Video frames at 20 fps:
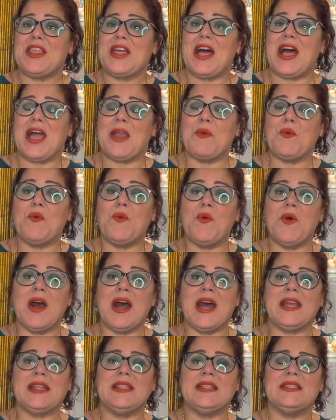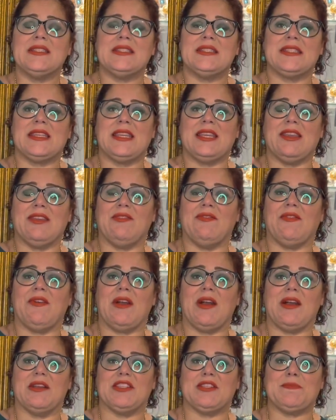I want to give
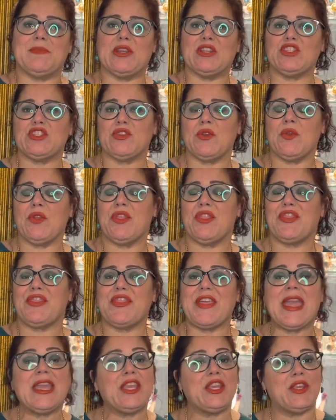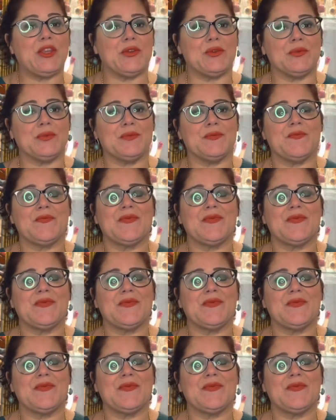a special thank you